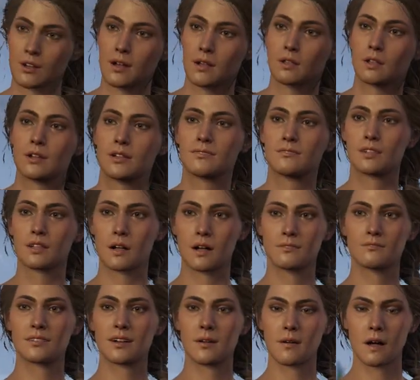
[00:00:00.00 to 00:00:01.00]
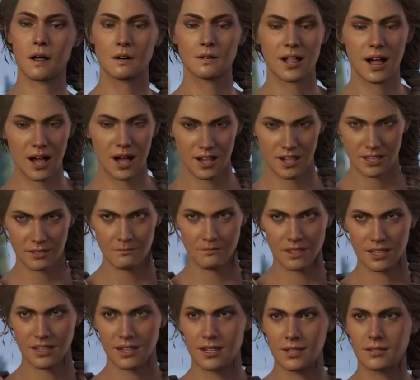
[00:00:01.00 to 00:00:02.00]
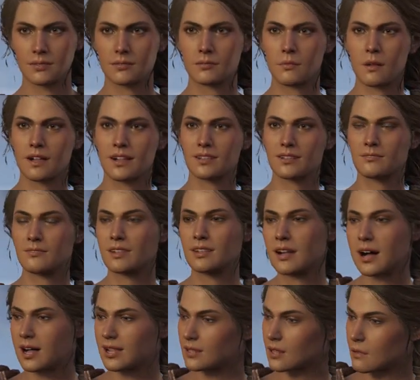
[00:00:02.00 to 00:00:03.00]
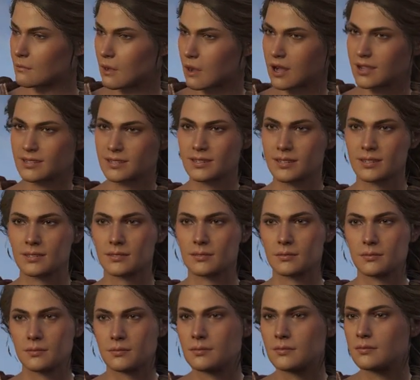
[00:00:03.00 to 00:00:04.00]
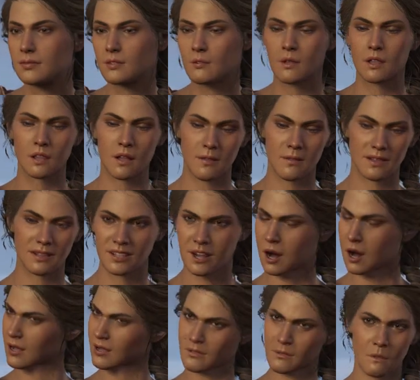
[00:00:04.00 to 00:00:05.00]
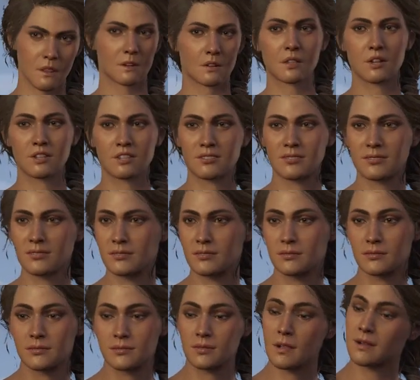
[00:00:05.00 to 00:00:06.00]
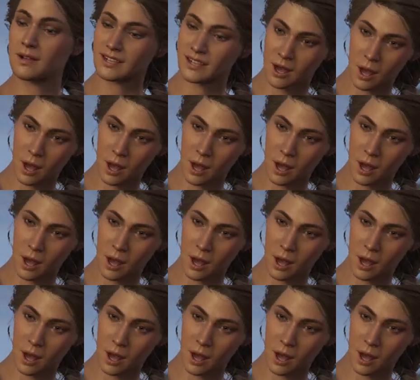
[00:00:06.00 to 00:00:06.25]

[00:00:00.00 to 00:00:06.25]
you would have told me that before they hit me. But that's beside the point. You bought a vineyard, Markos? A